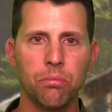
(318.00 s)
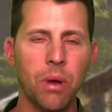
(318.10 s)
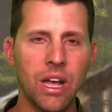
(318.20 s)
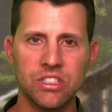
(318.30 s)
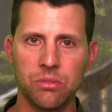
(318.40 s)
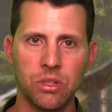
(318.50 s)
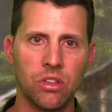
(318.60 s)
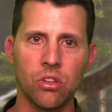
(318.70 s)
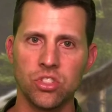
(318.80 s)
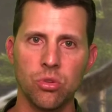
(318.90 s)
possibly
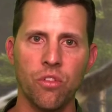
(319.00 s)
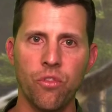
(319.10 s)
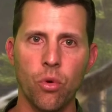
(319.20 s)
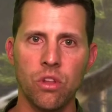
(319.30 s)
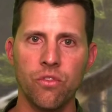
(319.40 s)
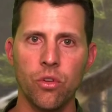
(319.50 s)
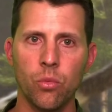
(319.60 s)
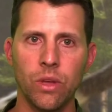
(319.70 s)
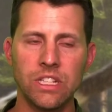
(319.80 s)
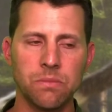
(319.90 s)
close to a 40
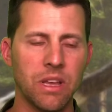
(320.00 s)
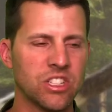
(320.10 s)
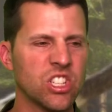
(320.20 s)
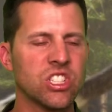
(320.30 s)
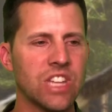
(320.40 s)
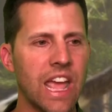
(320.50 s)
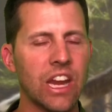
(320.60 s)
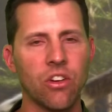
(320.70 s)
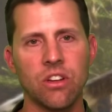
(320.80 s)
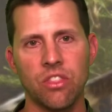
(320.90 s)
foot wingspan. Just
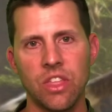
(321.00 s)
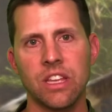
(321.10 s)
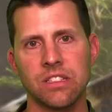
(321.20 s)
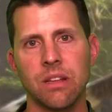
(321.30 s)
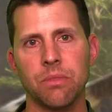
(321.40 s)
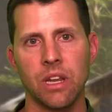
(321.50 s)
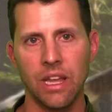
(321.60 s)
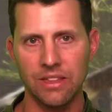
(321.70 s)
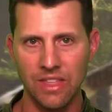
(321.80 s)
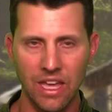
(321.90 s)
staggering to think of something
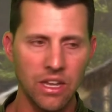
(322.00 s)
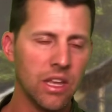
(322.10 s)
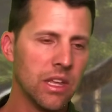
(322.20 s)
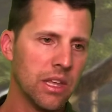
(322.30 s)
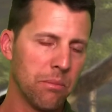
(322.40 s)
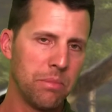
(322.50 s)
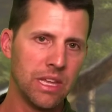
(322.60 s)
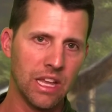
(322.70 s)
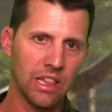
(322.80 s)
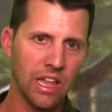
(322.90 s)
like that
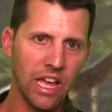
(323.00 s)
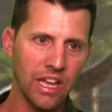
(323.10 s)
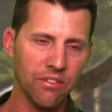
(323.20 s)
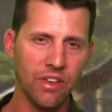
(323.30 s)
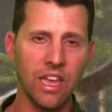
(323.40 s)
being alive.